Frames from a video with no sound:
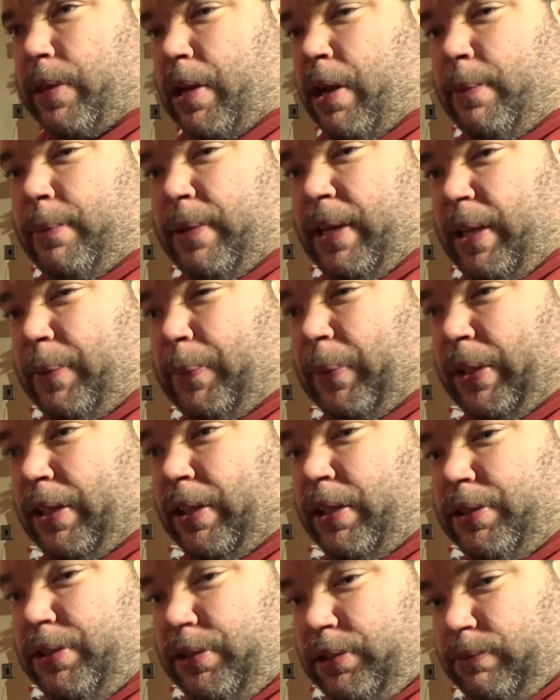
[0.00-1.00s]
I'm happy.
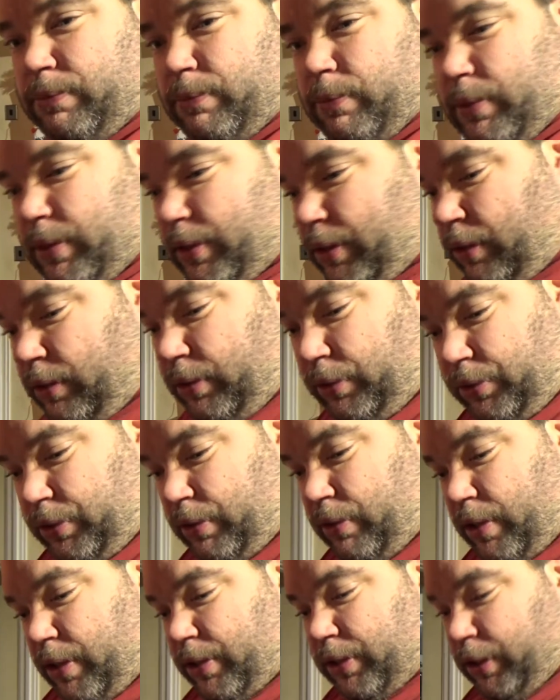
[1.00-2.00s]
I just I
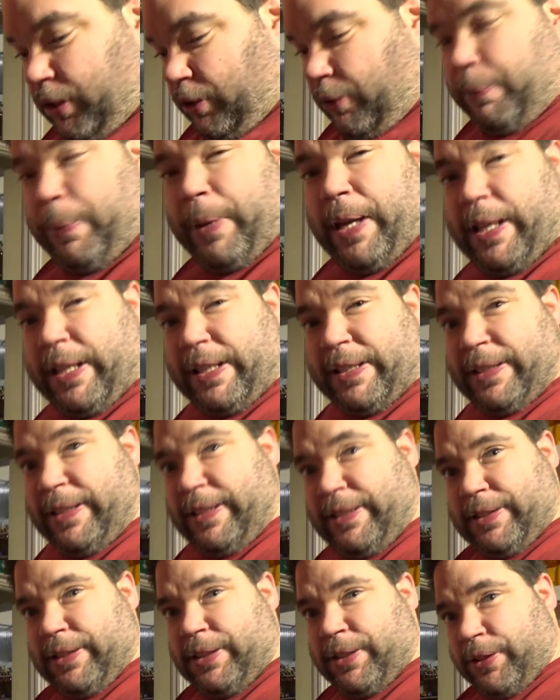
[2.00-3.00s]
also like to go back and
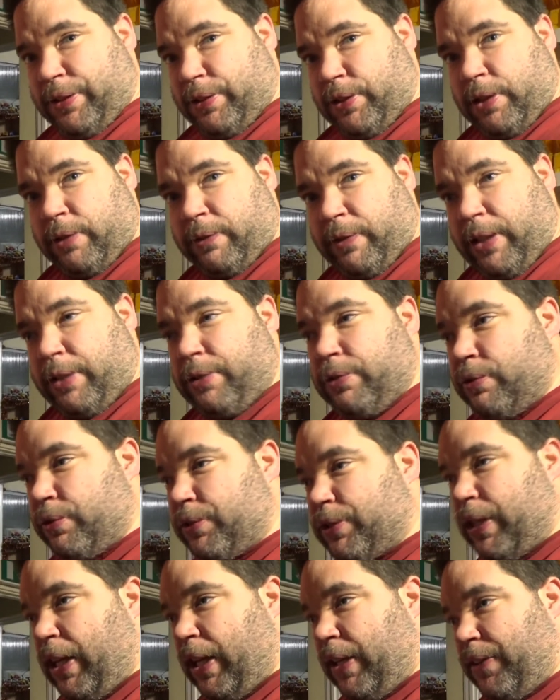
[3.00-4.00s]
listen to the
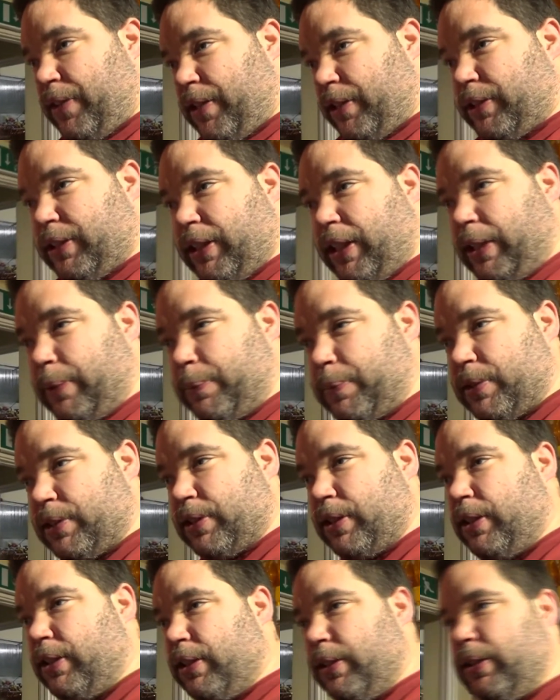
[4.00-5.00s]
records and the
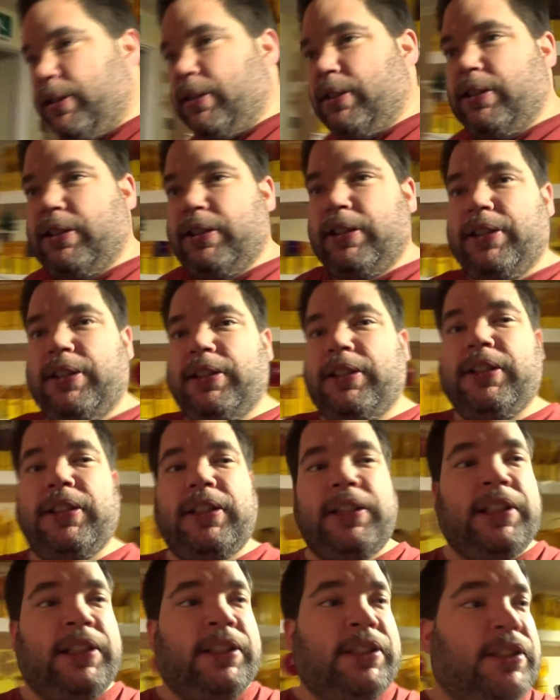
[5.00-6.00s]
tapes,
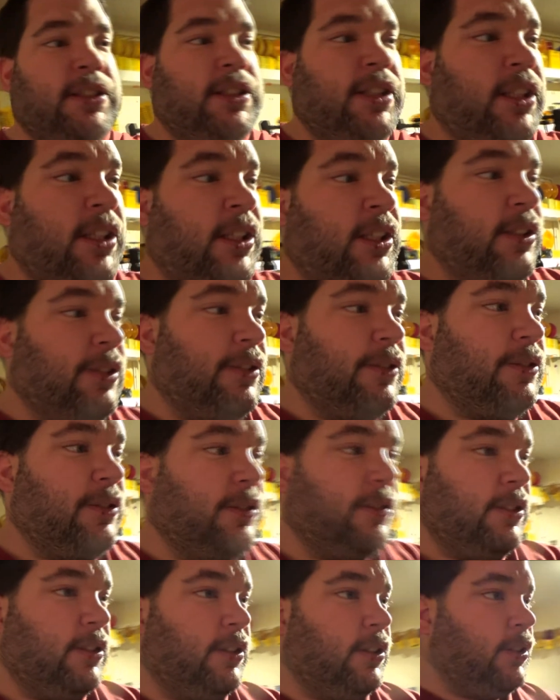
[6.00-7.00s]
and uh,
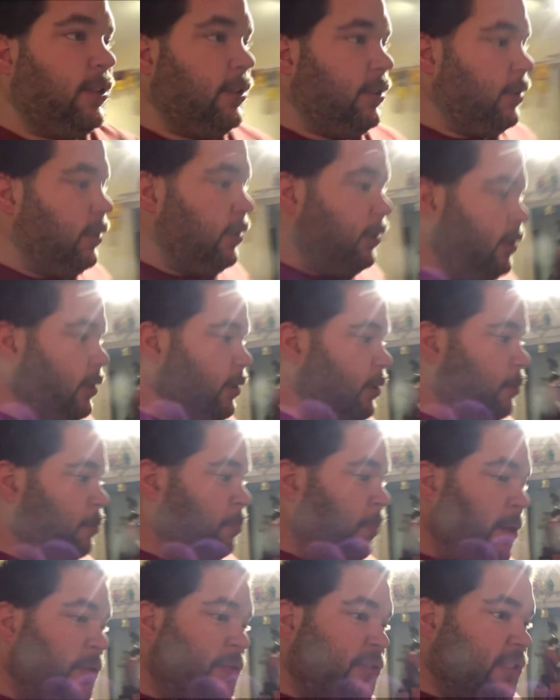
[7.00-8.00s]

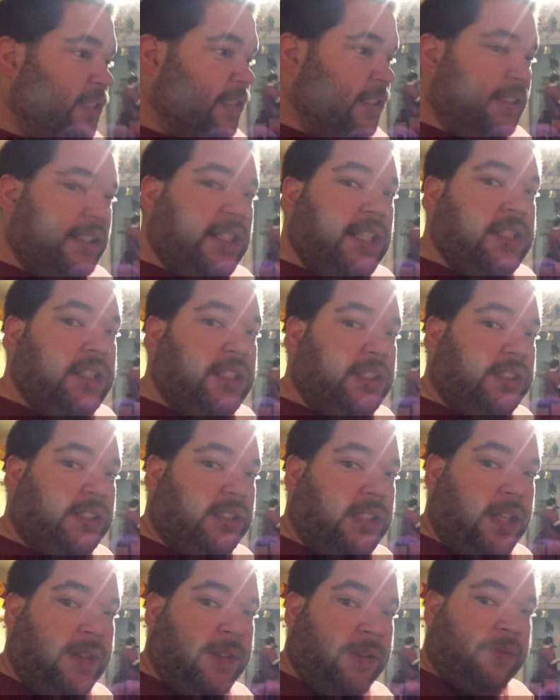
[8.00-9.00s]
most this actually
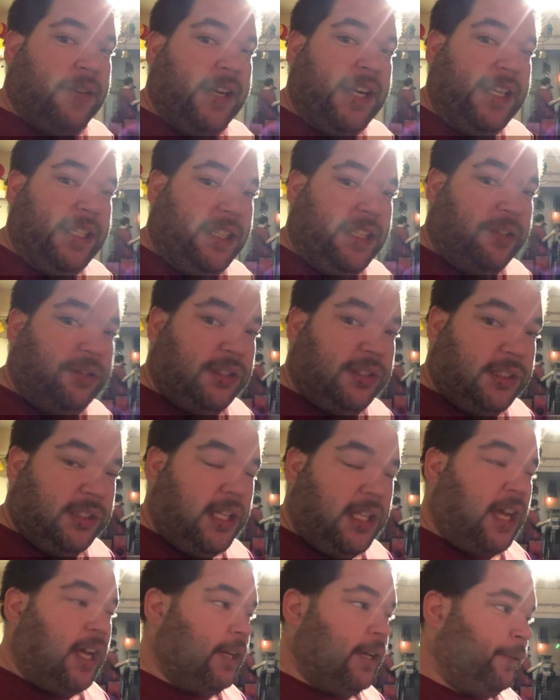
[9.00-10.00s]
start the radio
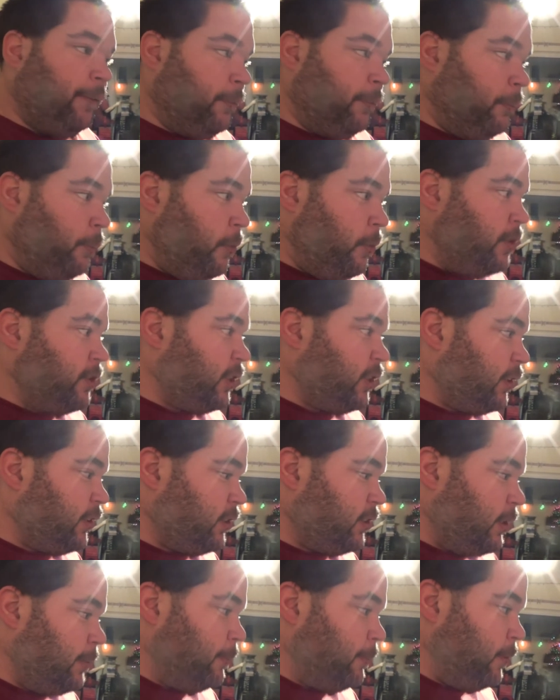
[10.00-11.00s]
started from watching
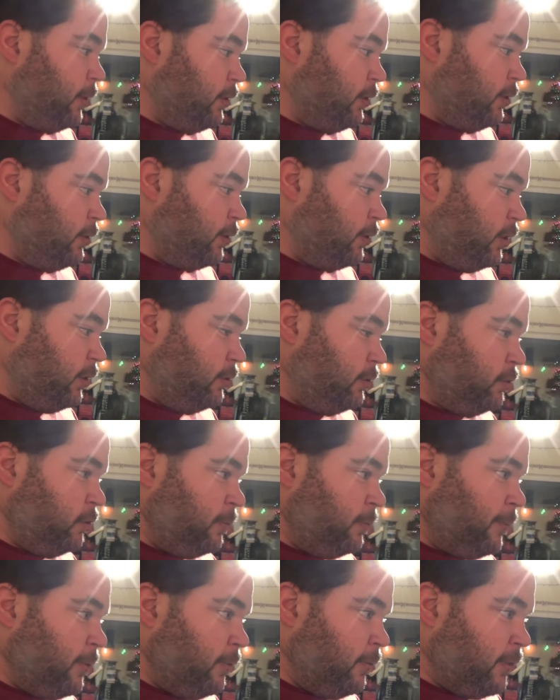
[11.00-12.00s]
someone on
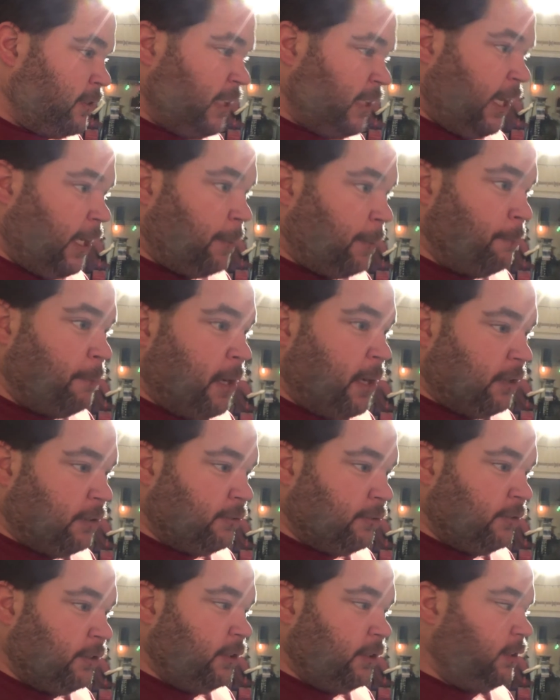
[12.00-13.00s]
YouTube called Tech
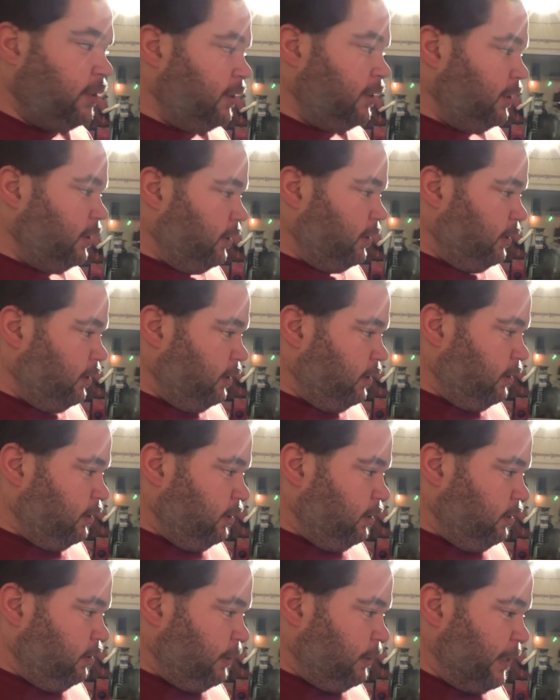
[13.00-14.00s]
Moan,
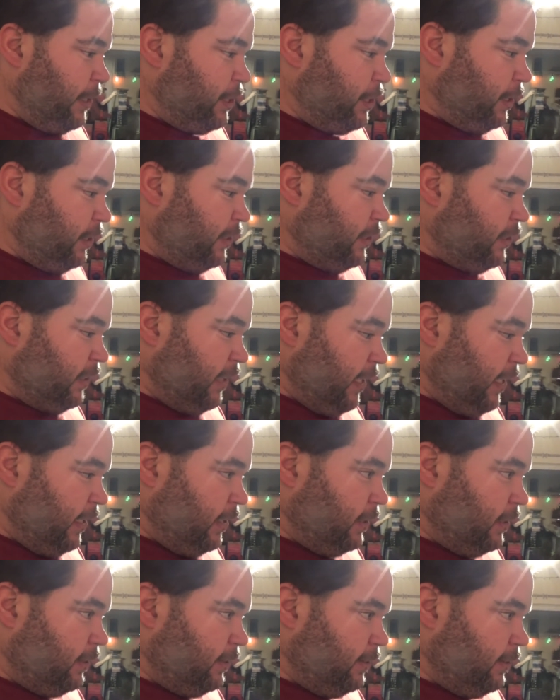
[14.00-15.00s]
who actually
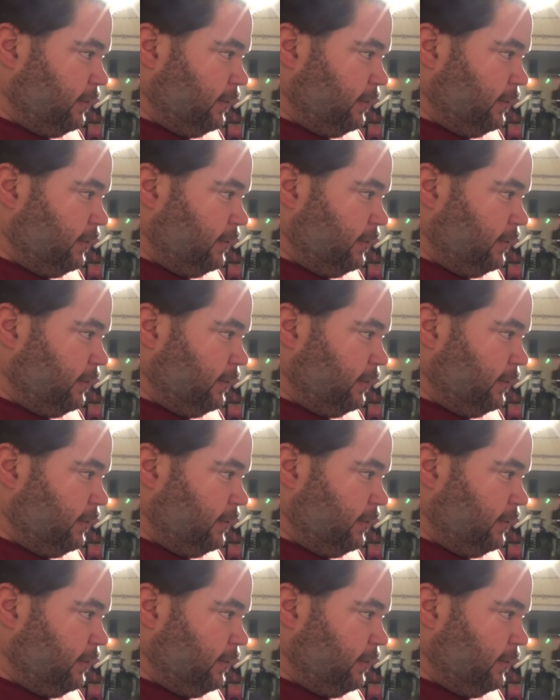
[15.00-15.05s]
said